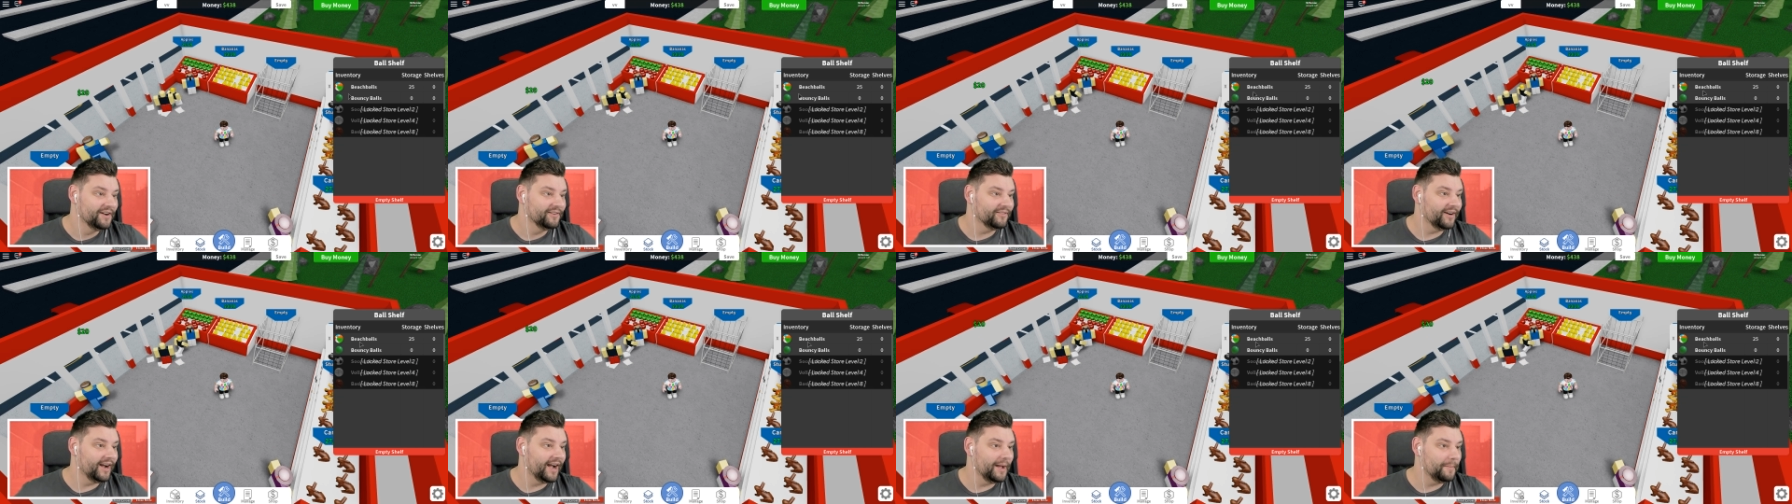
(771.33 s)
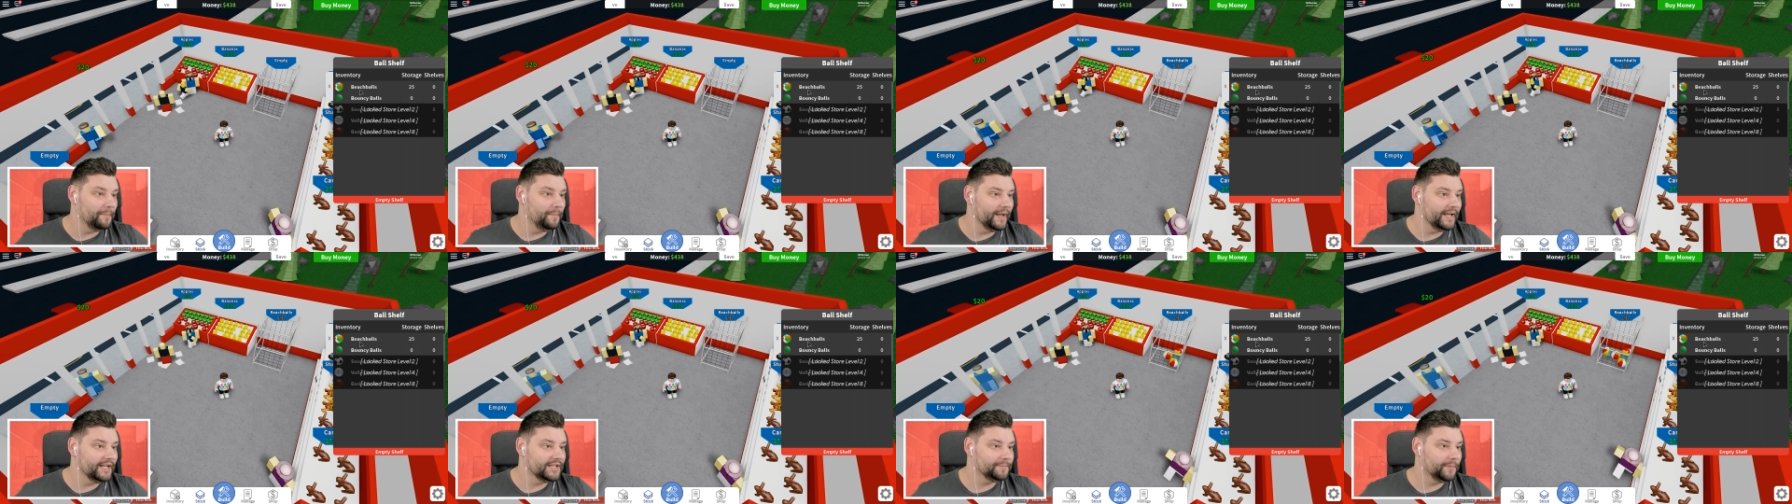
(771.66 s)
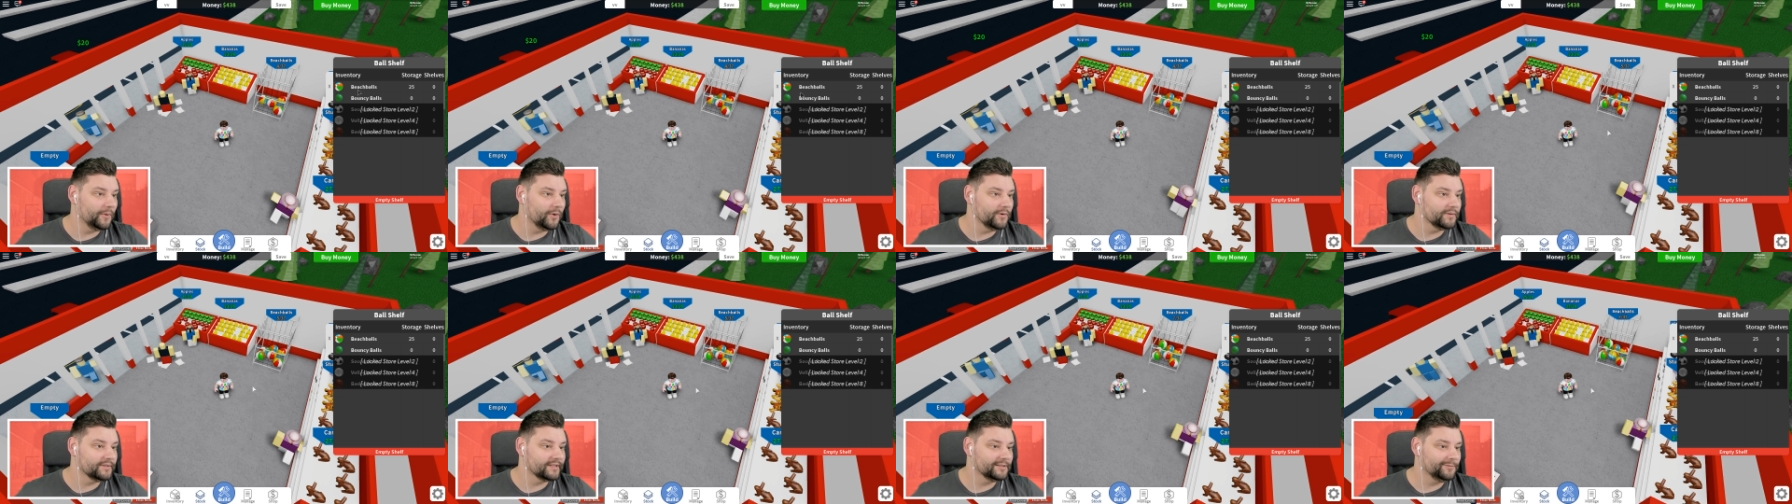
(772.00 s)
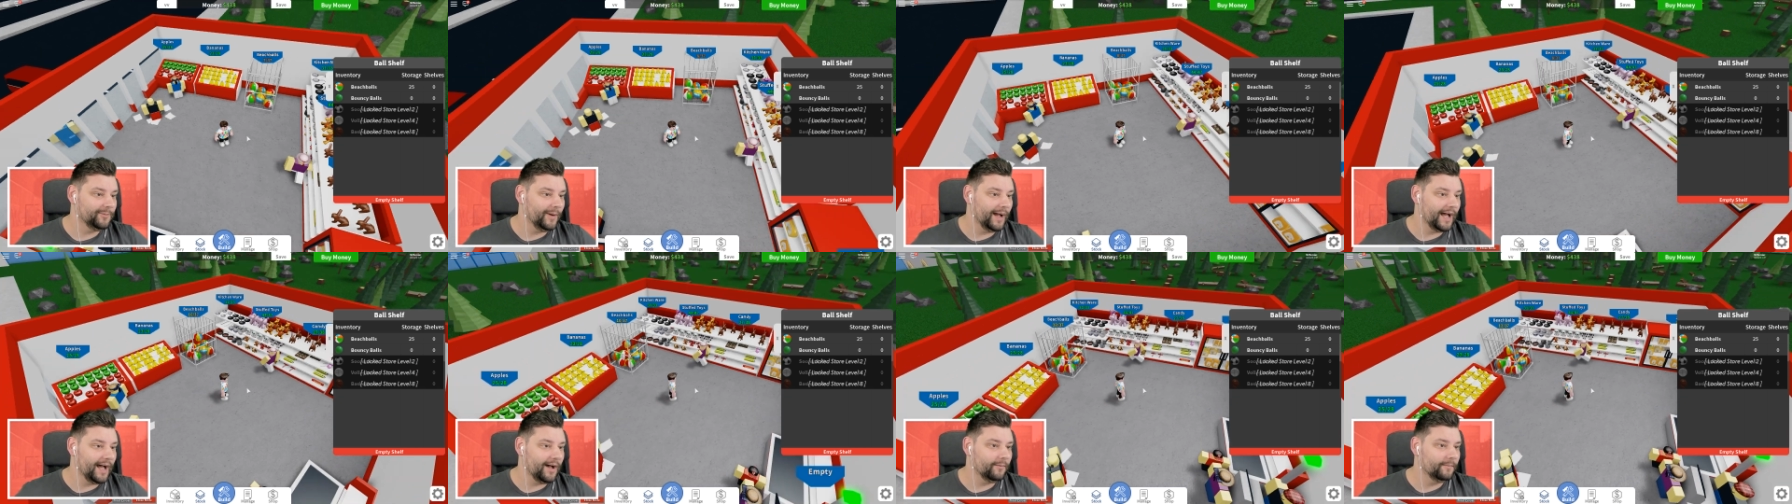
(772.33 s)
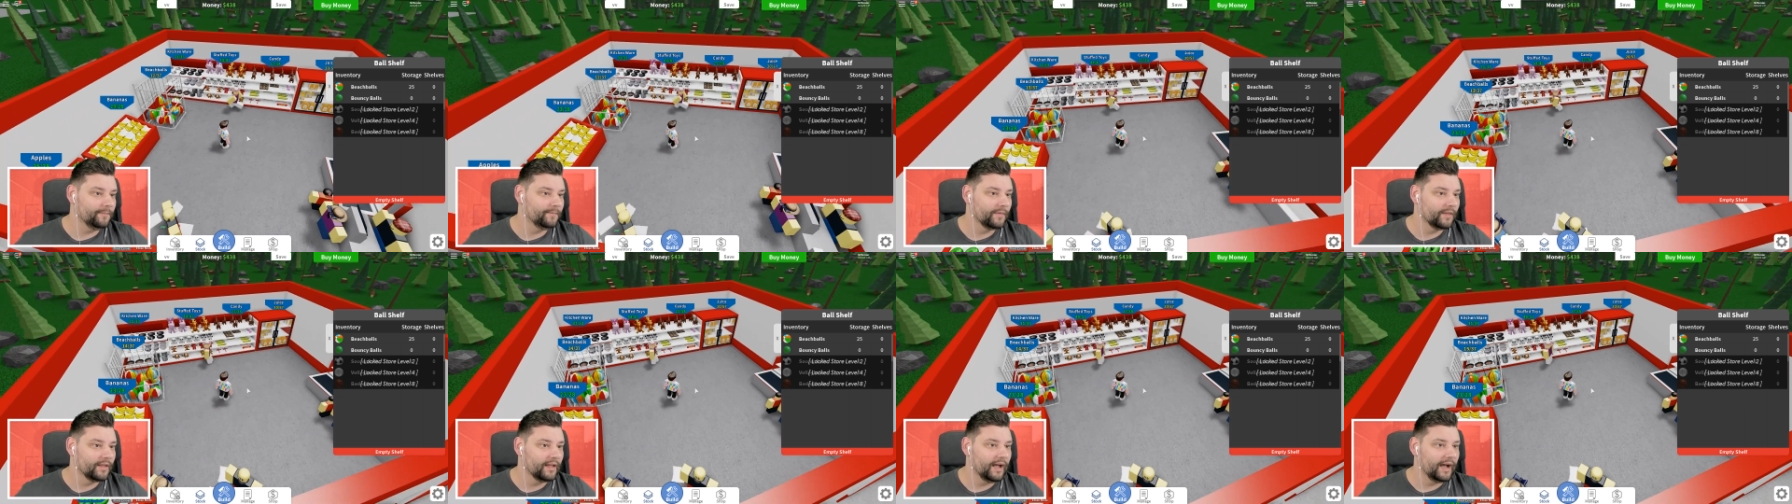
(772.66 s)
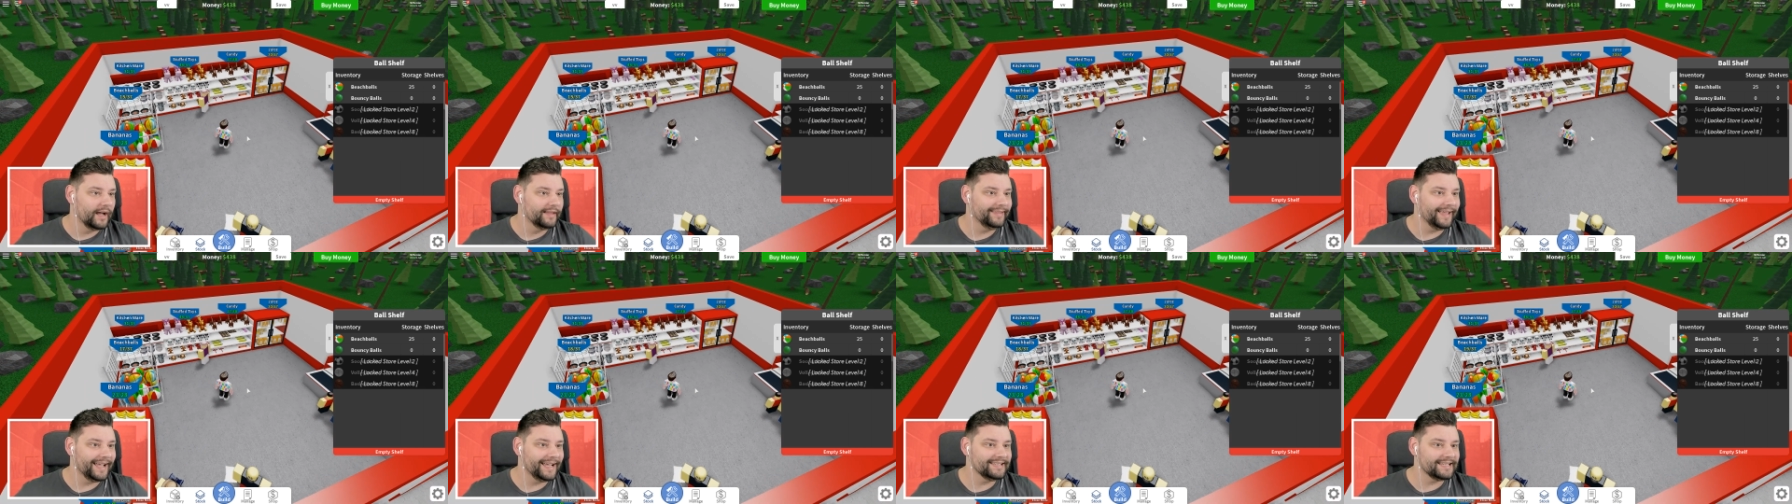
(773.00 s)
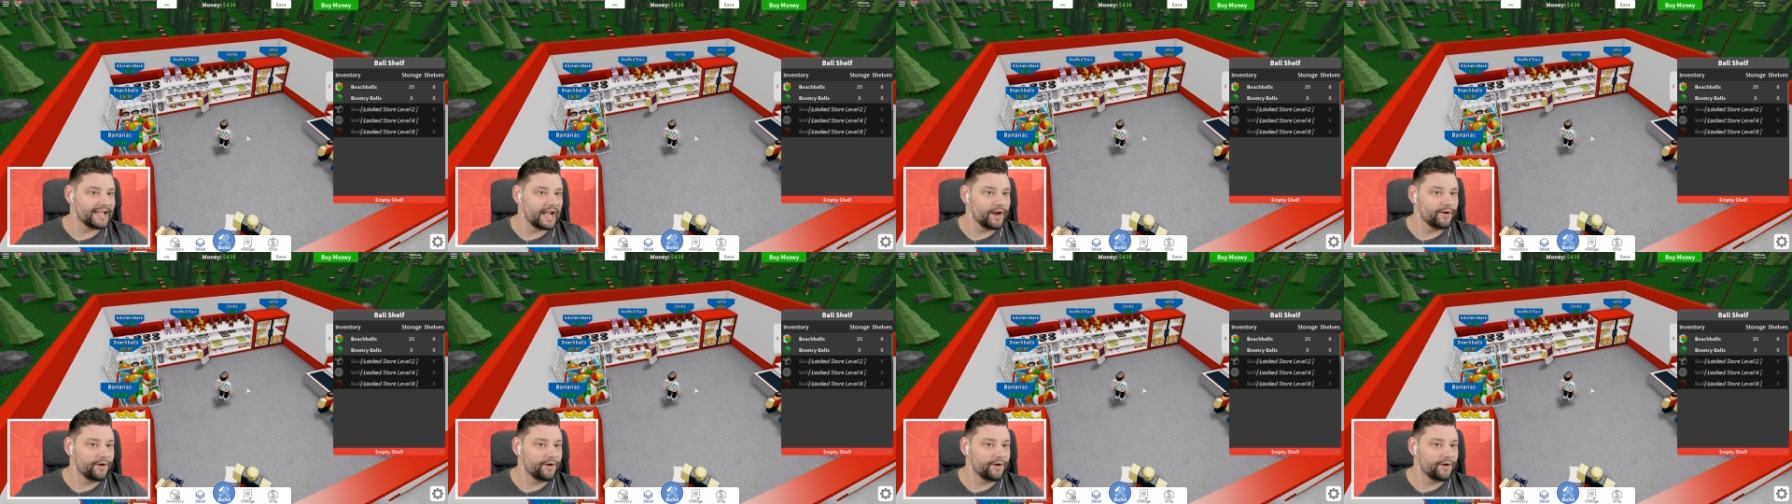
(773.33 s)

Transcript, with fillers: Right, beach balls as well. And that is